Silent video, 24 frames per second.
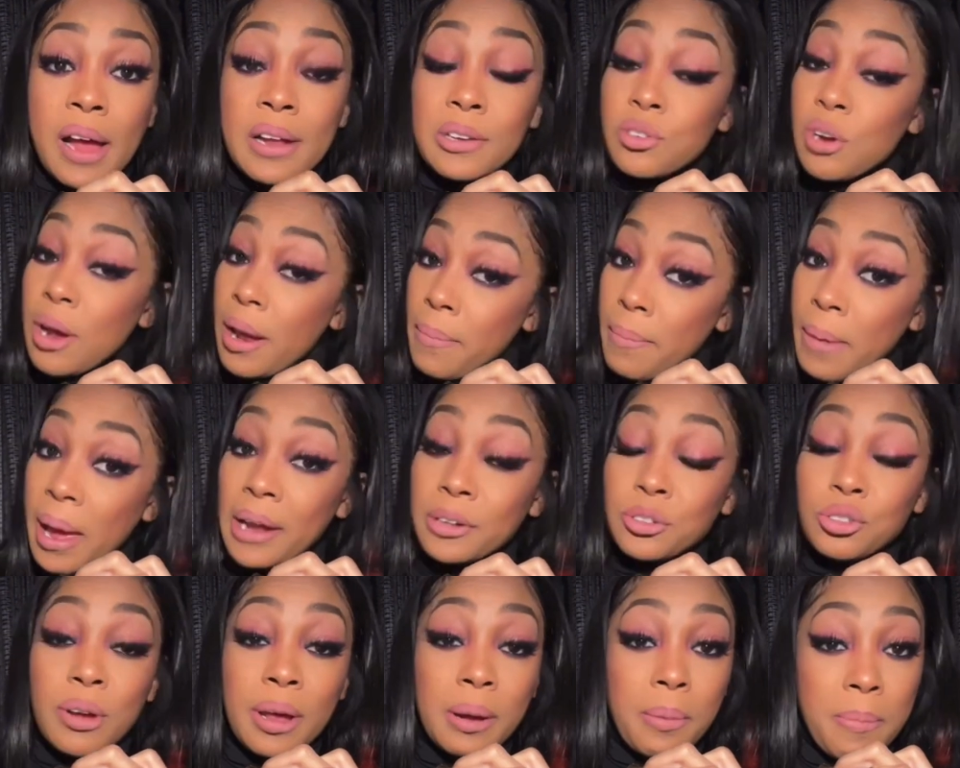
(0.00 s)
I try
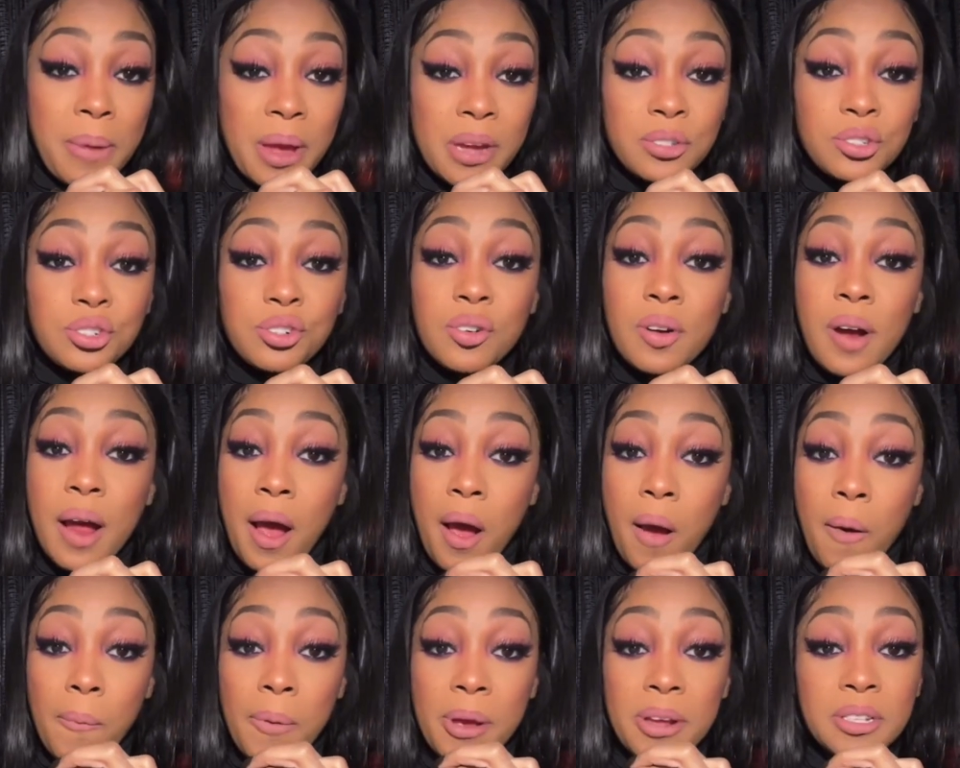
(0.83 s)
to make sure
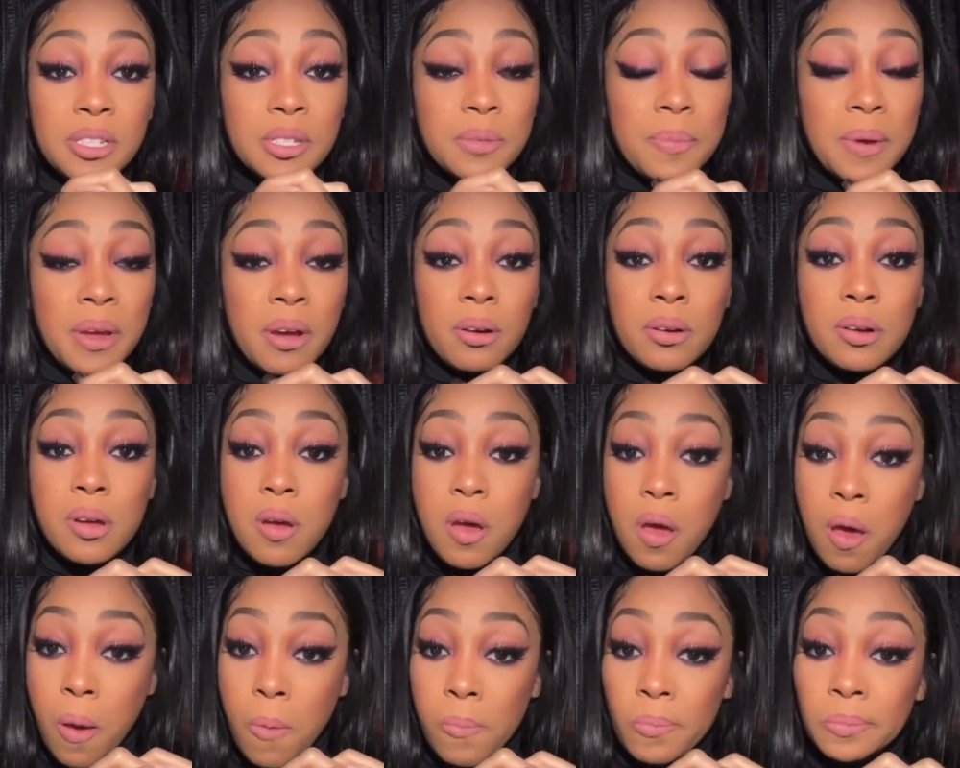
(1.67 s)
I always smell
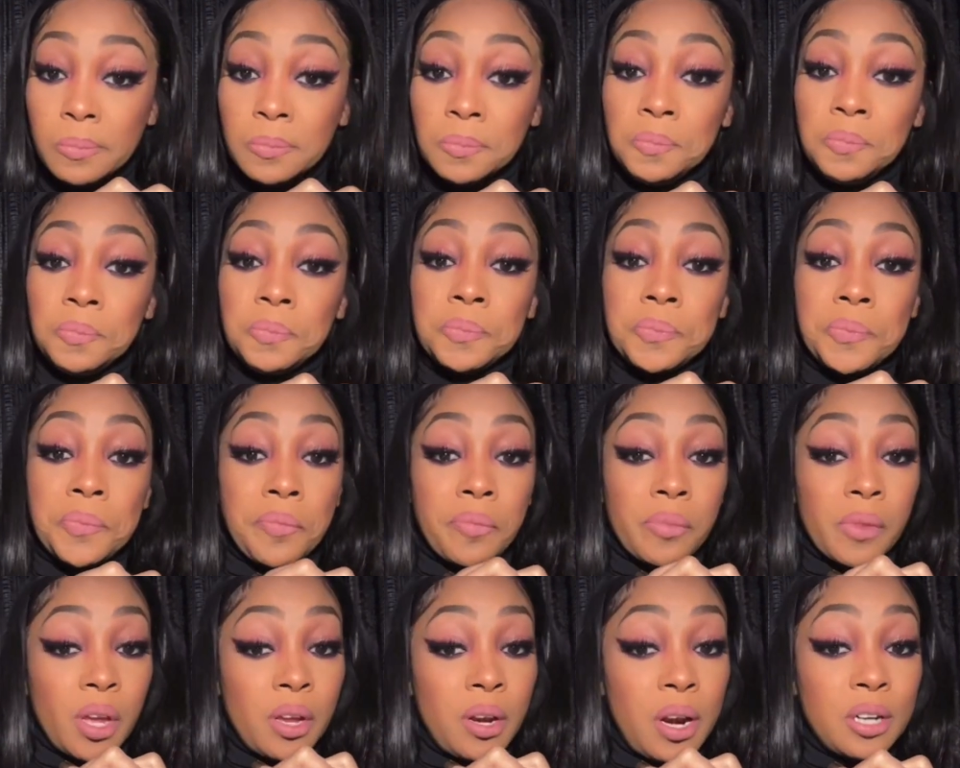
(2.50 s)
good.
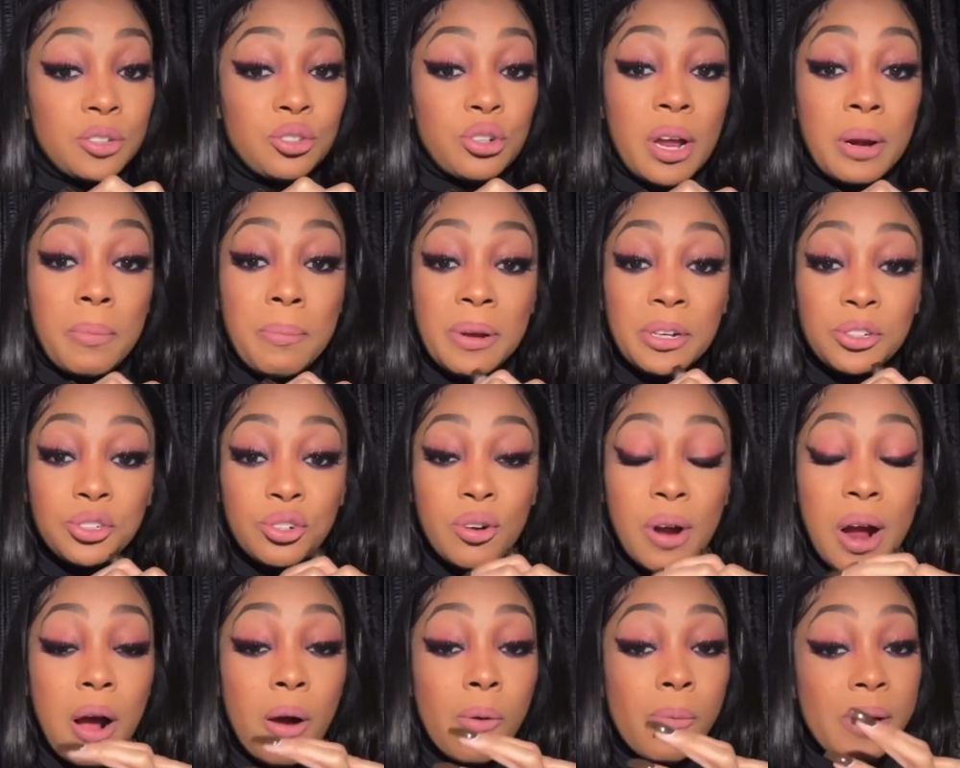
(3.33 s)
And I try to make
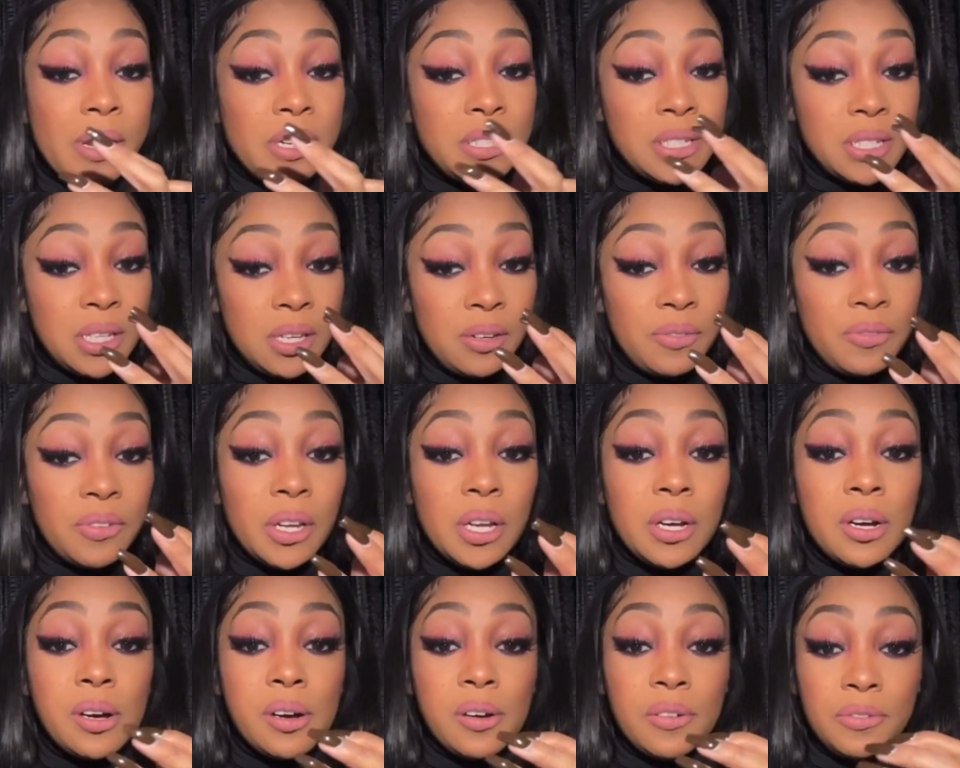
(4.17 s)
sure I always give
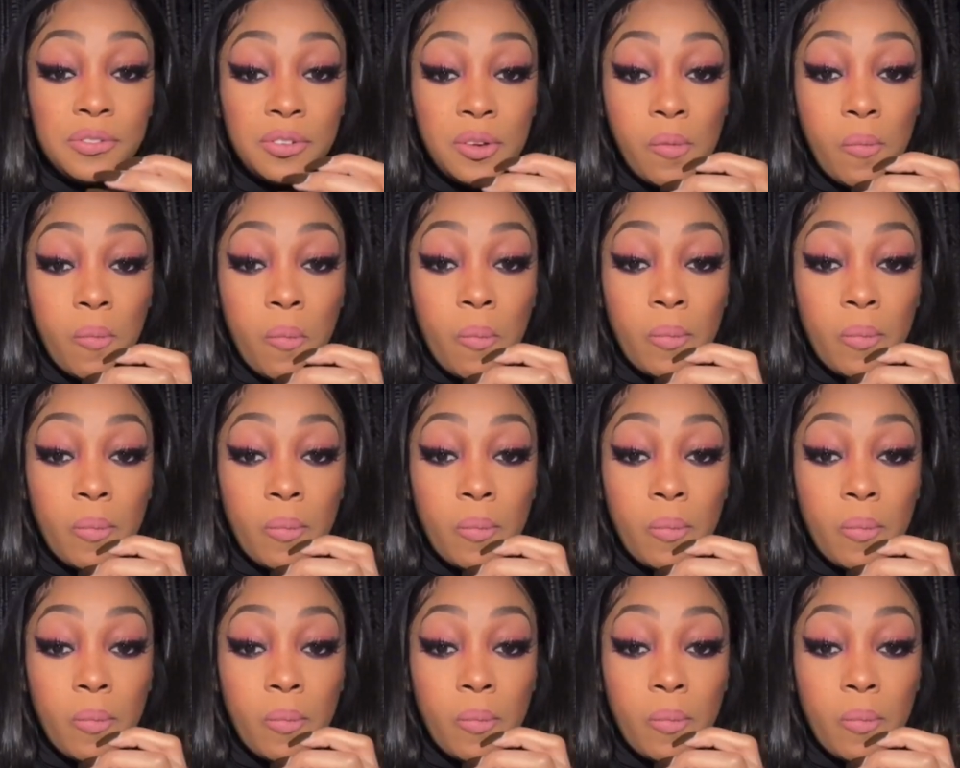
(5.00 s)
love.